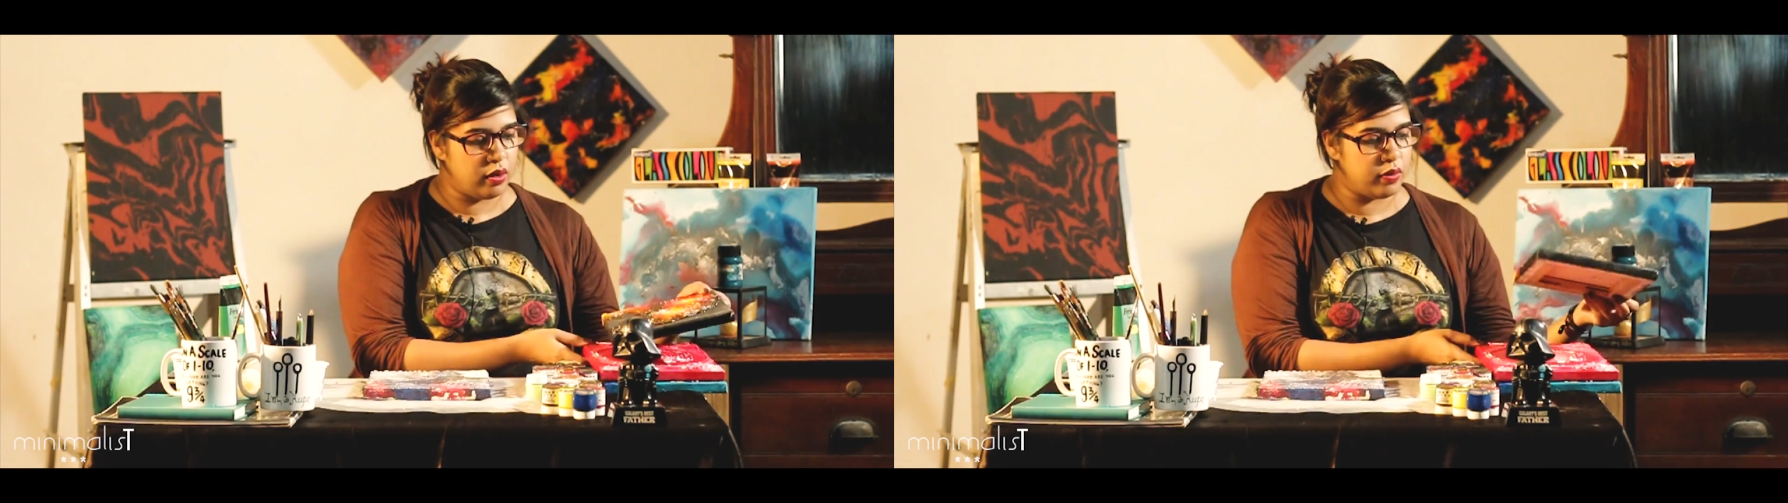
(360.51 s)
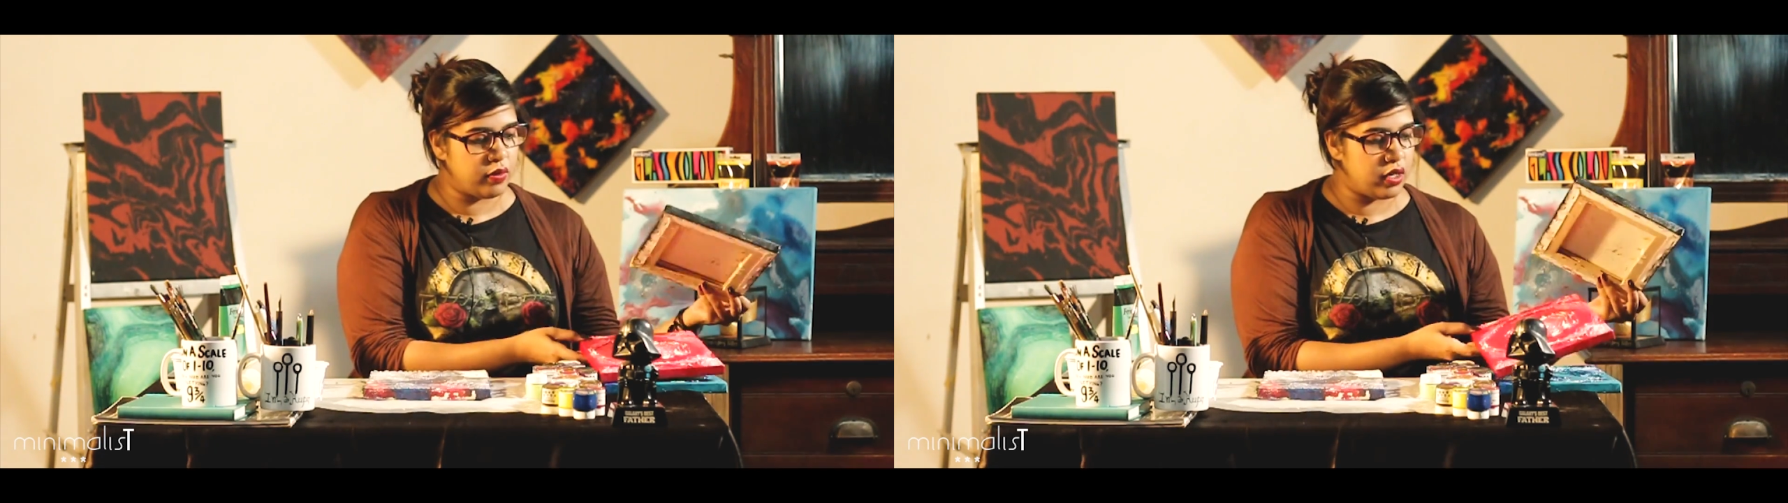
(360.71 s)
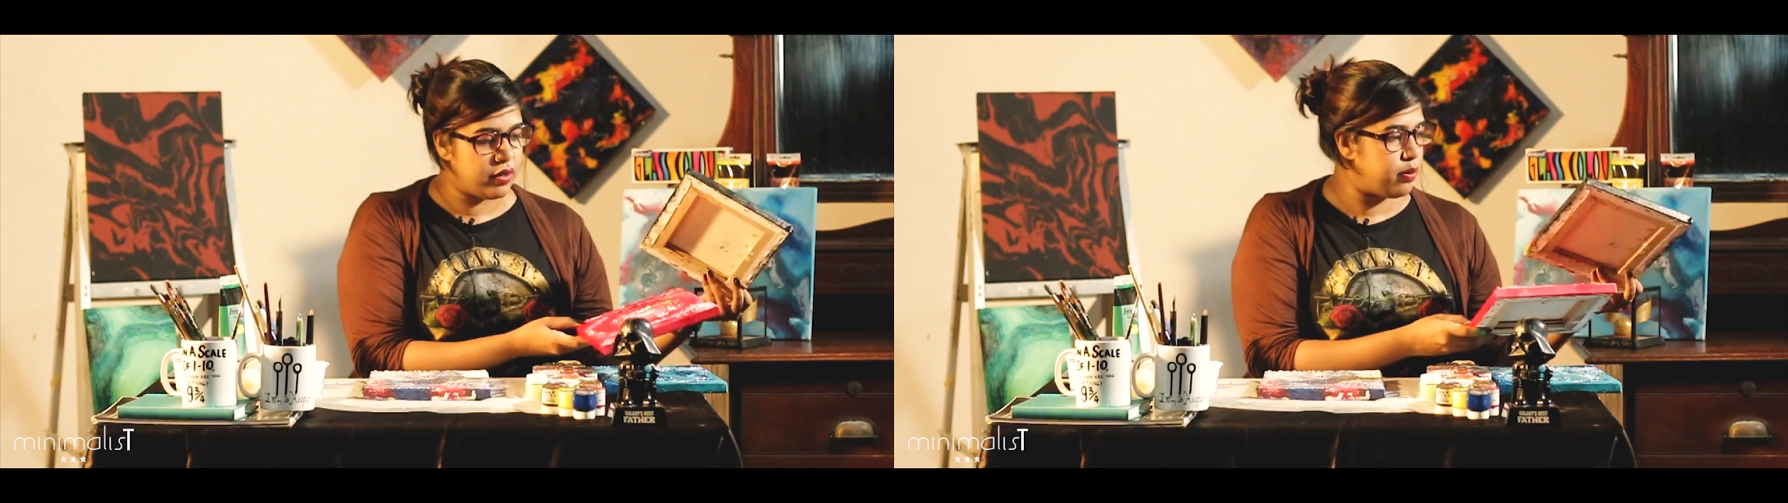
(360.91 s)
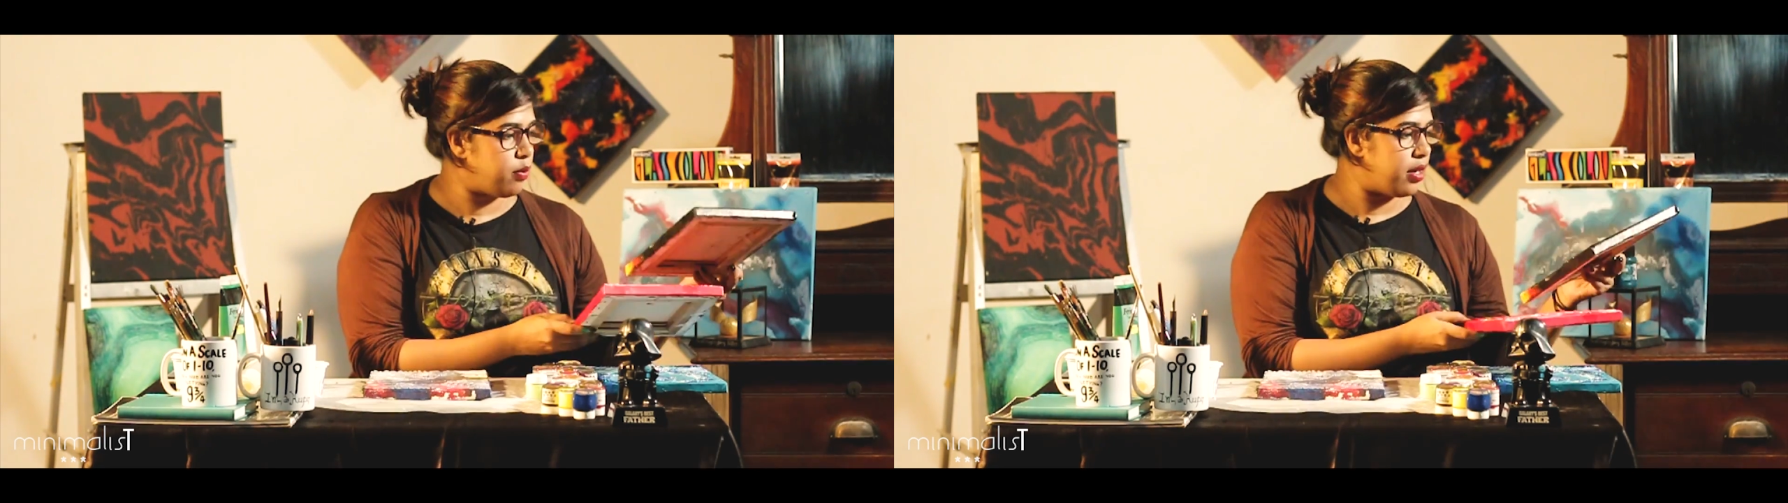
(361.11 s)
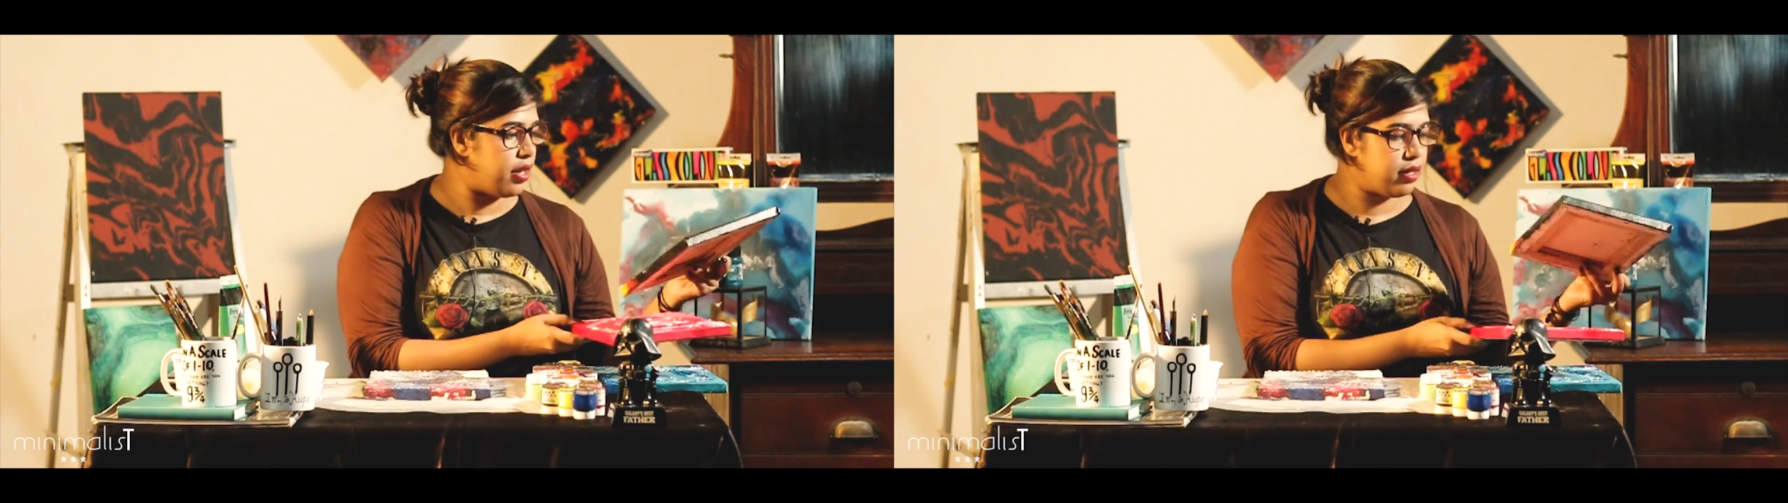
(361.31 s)
we've got a red
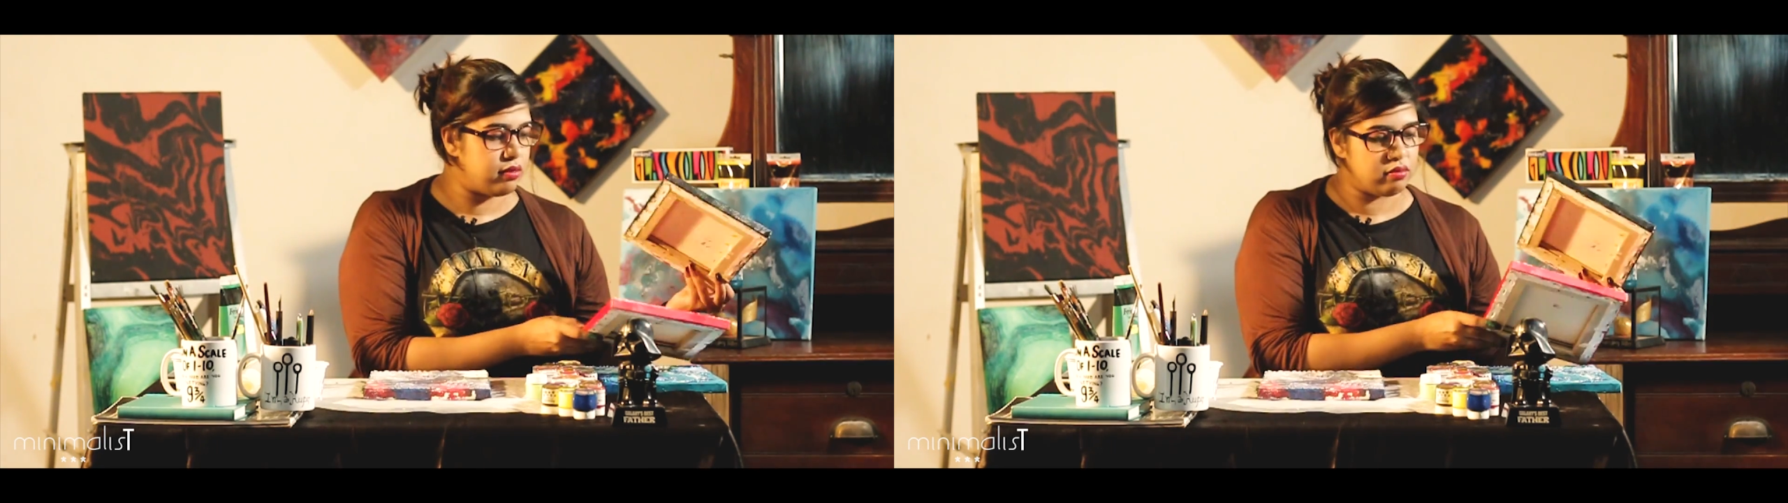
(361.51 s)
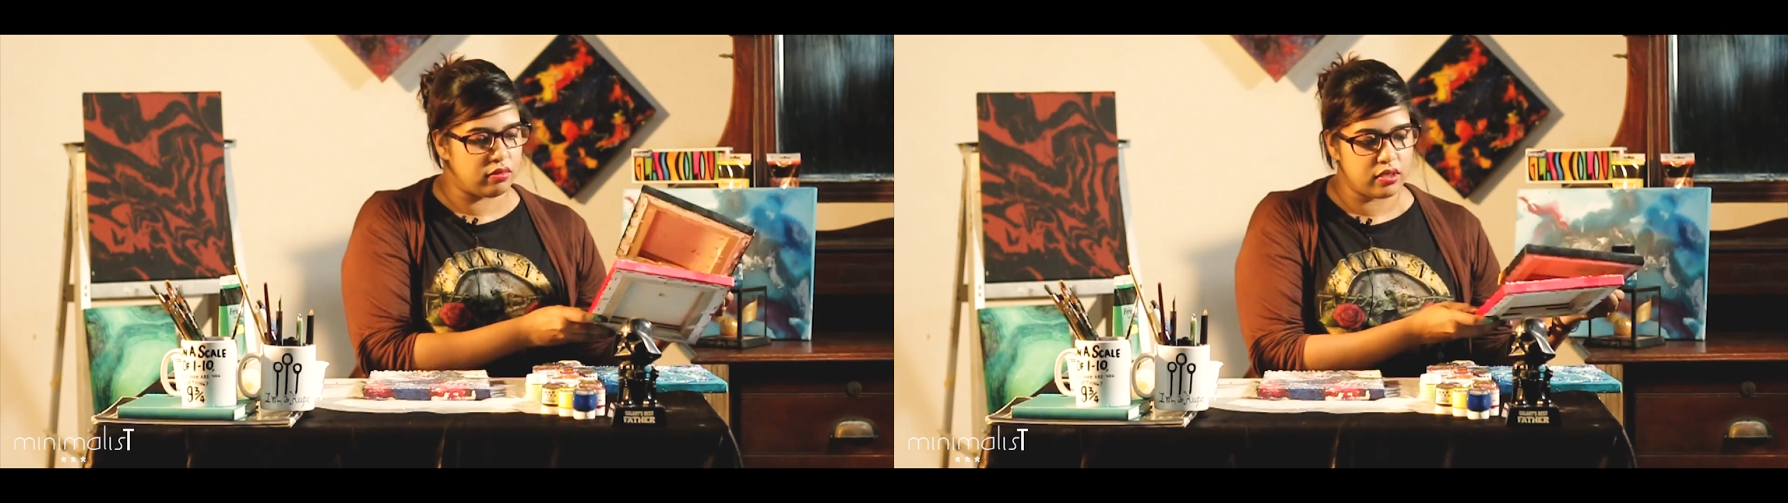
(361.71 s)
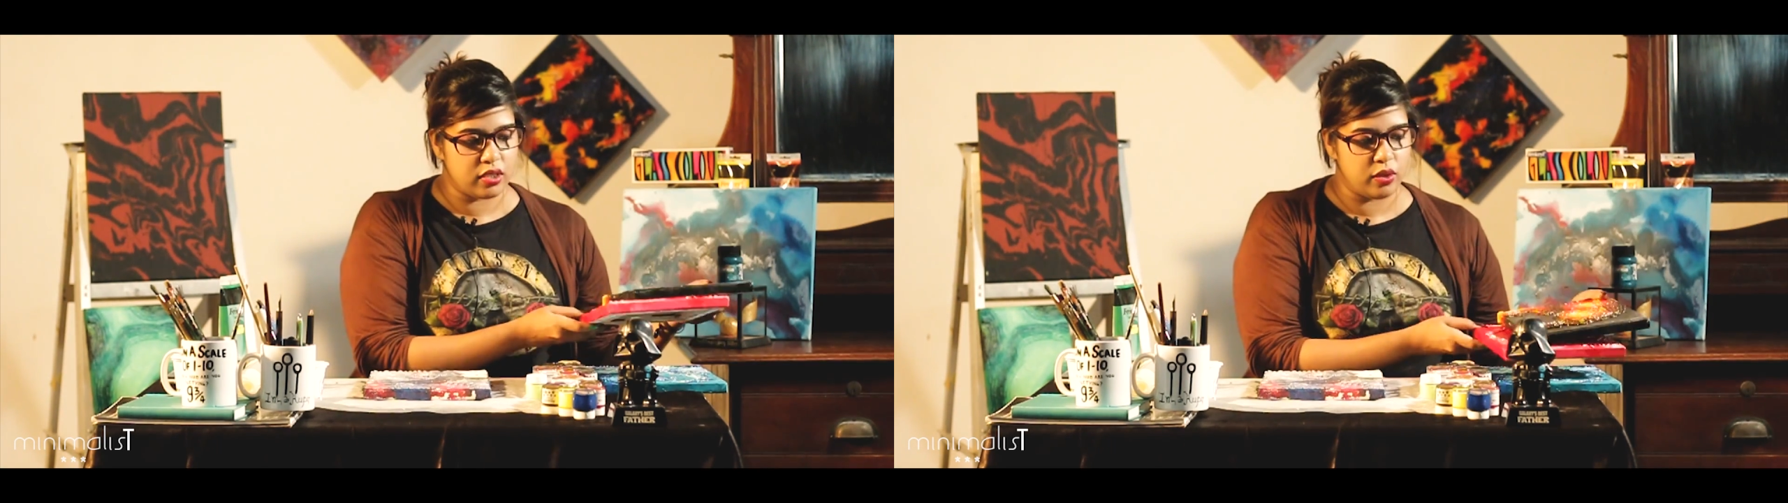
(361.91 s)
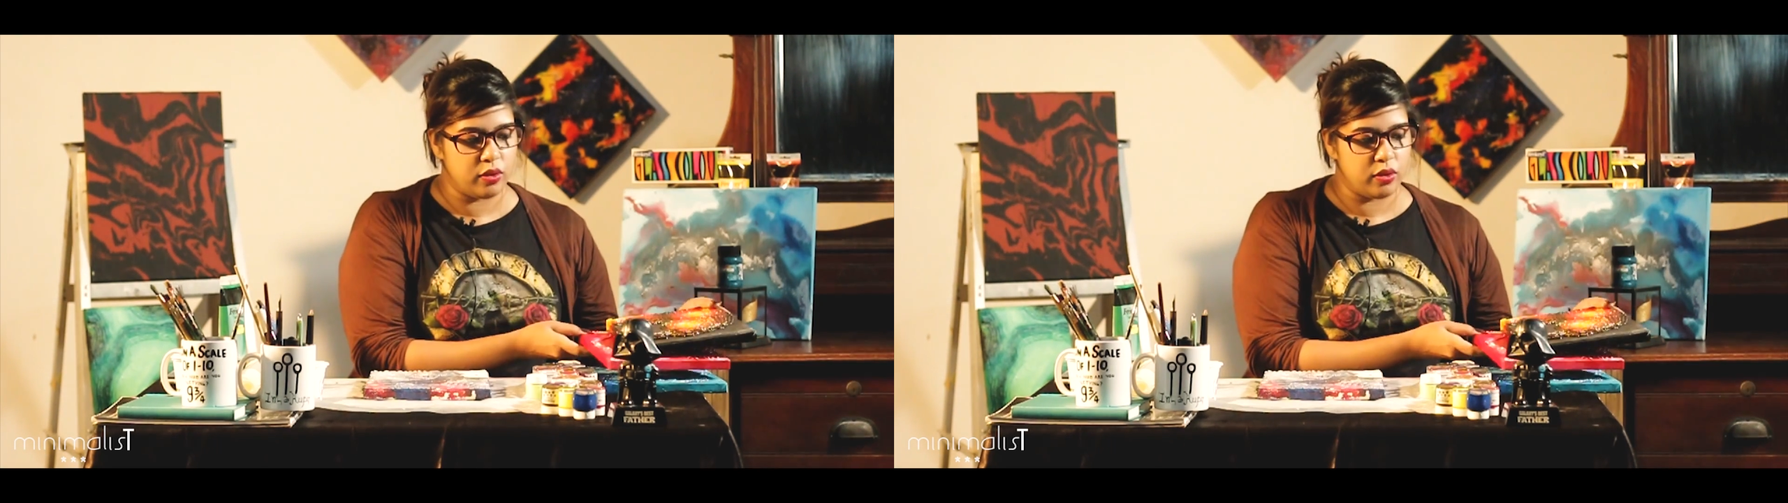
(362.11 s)
one, and you